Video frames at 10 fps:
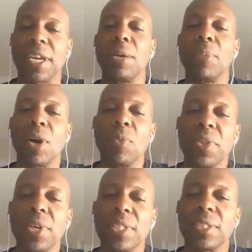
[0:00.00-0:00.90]
Aybar with
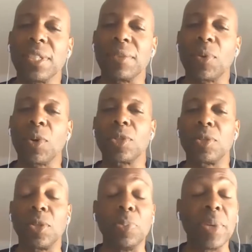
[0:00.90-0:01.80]
us, and of course,
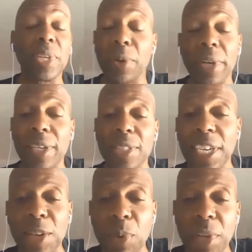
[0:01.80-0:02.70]
to be doing our
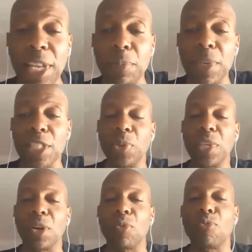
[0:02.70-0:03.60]
second one. That means we
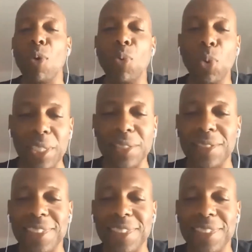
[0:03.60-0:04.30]
are rolling.